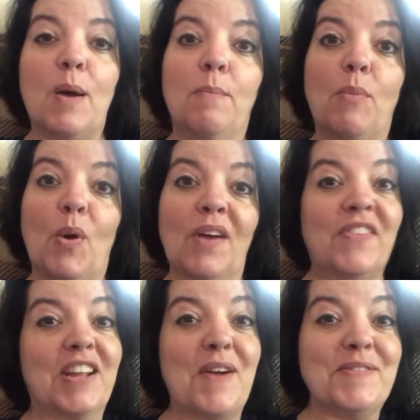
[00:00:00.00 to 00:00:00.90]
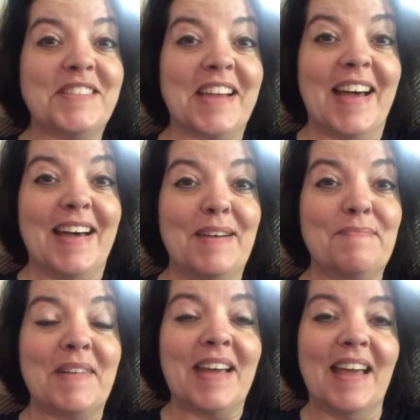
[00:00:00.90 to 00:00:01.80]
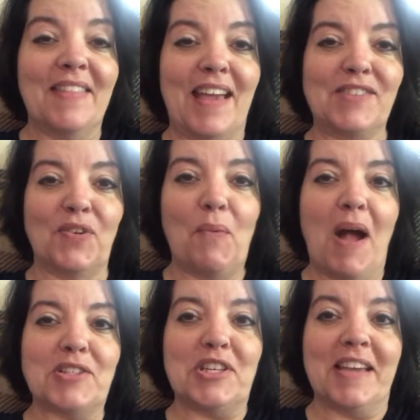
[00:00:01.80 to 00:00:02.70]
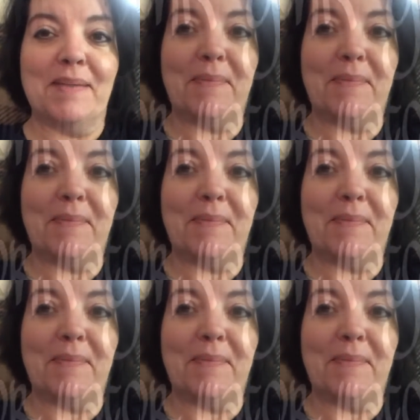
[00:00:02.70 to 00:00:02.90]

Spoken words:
More videos to come. Thanks for watching.